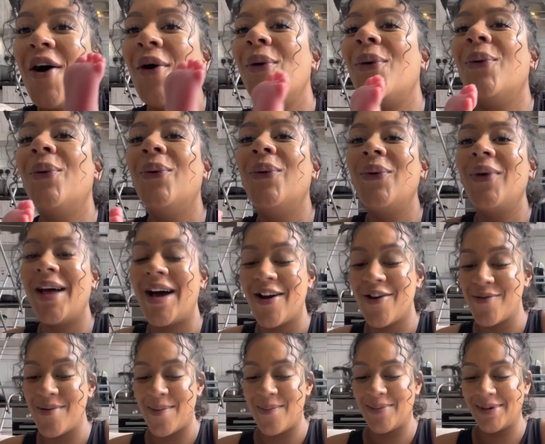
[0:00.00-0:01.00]
All I
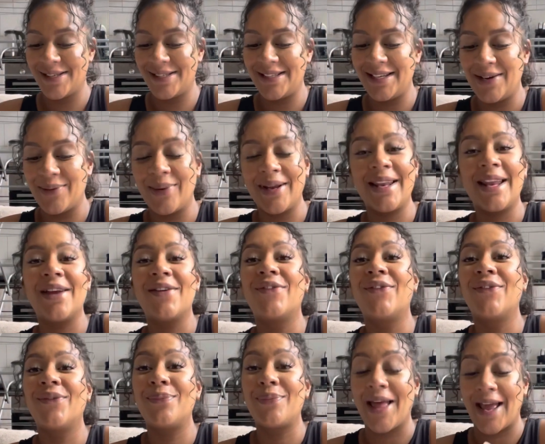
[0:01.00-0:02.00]
remember seeing when they
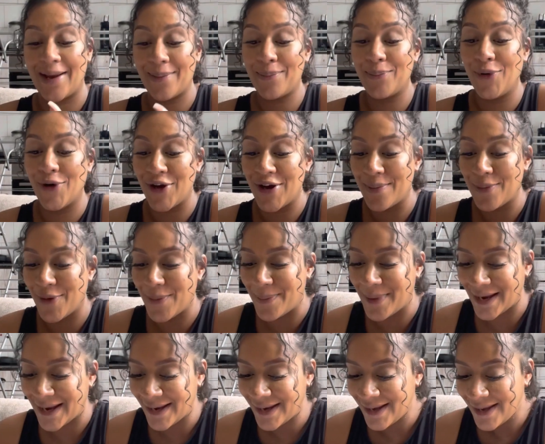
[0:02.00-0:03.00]
put him on
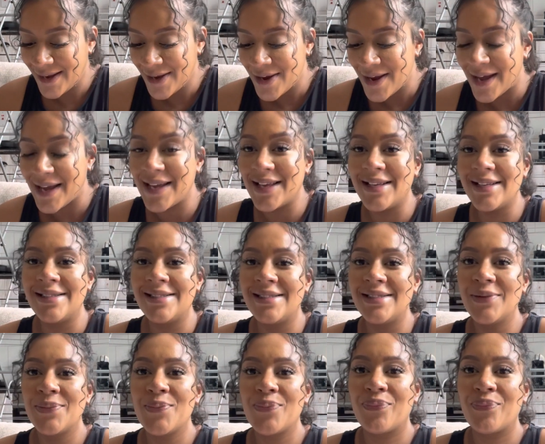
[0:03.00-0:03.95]
me is